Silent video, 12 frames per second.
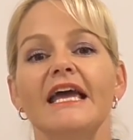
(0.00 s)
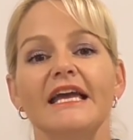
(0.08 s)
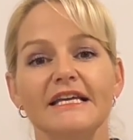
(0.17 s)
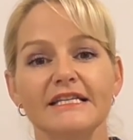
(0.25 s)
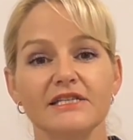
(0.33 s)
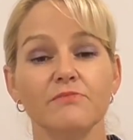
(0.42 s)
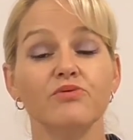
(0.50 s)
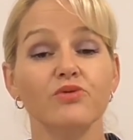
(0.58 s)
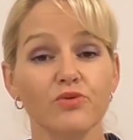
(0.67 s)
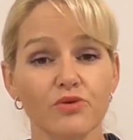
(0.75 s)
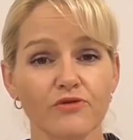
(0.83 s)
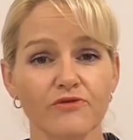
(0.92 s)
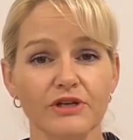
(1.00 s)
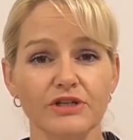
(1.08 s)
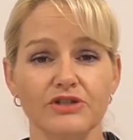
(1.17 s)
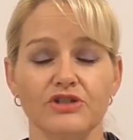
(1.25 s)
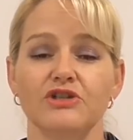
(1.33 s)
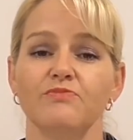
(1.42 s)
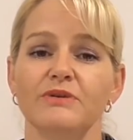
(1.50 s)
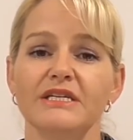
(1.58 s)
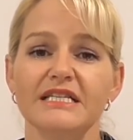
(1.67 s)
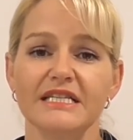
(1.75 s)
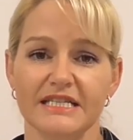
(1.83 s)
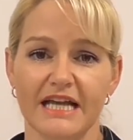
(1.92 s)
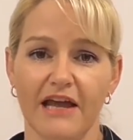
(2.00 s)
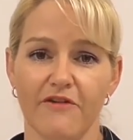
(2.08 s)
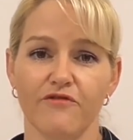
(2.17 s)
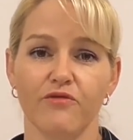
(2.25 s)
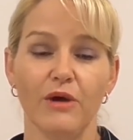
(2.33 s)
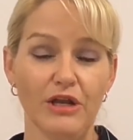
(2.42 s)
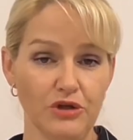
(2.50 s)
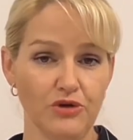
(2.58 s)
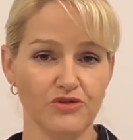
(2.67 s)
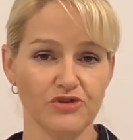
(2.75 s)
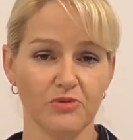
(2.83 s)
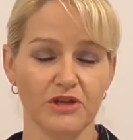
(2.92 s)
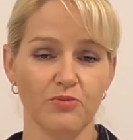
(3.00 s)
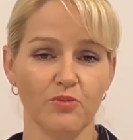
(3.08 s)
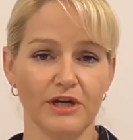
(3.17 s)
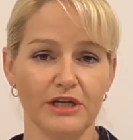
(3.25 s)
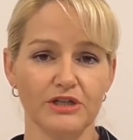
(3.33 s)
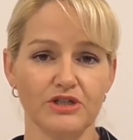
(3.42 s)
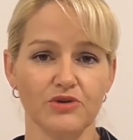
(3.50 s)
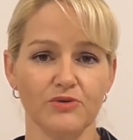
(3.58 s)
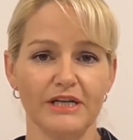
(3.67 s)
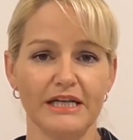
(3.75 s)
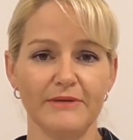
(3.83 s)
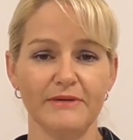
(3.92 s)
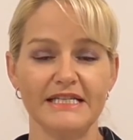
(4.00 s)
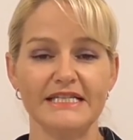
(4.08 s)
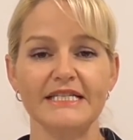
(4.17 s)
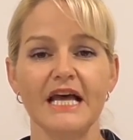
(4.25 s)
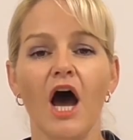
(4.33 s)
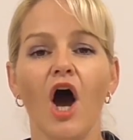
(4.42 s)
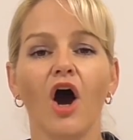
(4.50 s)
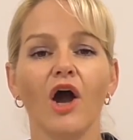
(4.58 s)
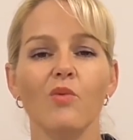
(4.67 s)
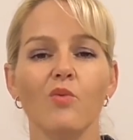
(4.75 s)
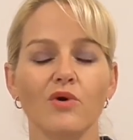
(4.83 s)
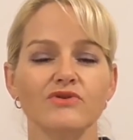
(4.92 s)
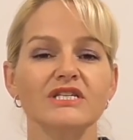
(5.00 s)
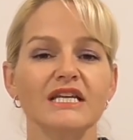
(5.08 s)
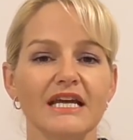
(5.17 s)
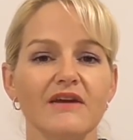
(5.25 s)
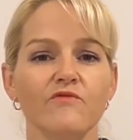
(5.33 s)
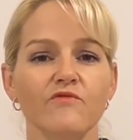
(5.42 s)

is proven to be safe when used within regulatory limits. I want to